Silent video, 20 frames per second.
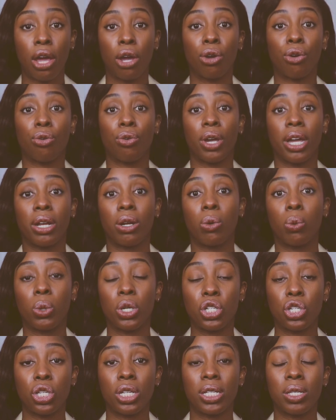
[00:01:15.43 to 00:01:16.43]
create a
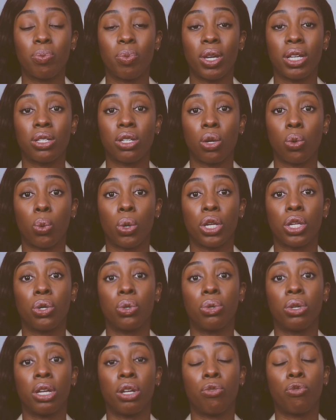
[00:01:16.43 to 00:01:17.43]
wish list based on what
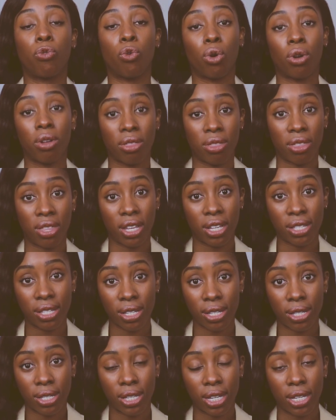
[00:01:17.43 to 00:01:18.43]
you need for this
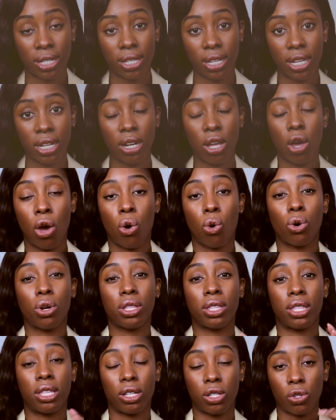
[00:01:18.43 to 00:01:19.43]
season or
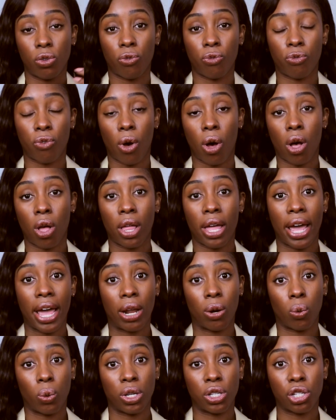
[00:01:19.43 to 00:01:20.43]
this fall
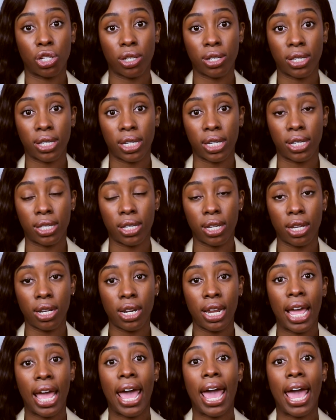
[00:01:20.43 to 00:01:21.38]
and winter season,